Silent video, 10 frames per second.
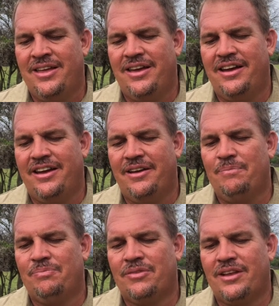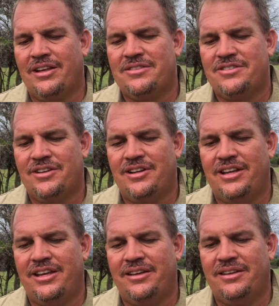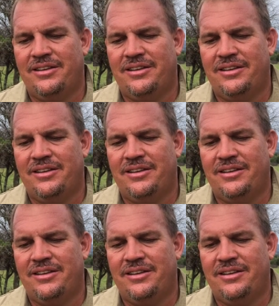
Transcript: And certainly,